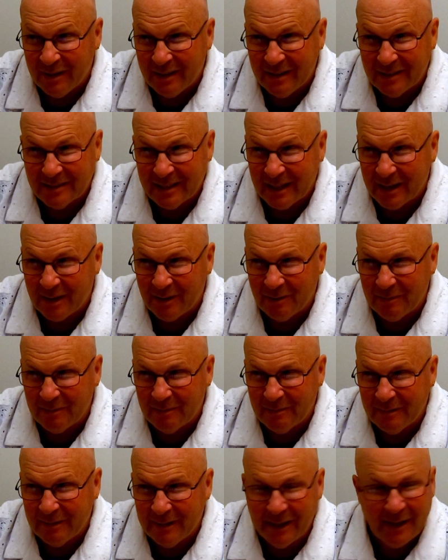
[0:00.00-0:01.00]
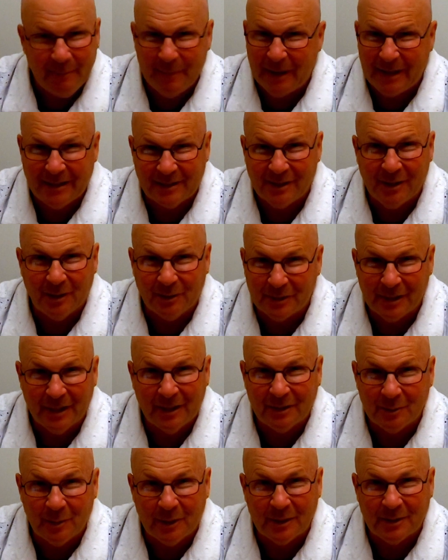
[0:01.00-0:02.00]
It's like, that makes no
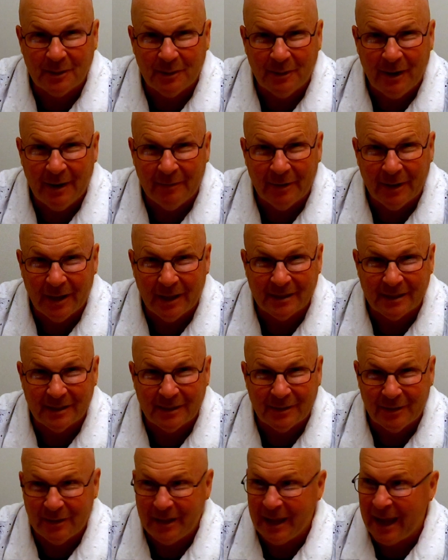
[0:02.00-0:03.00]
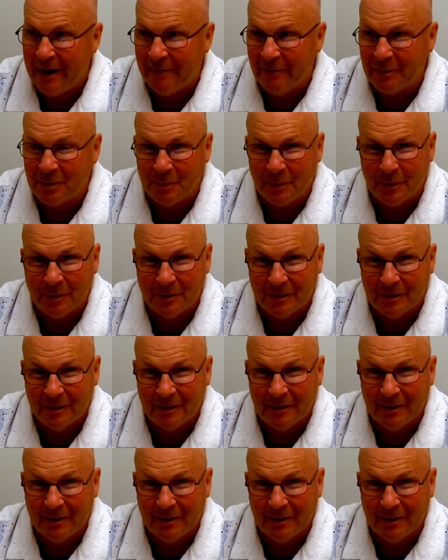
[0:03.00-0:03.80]
sense whatsoever, does it, to the average person?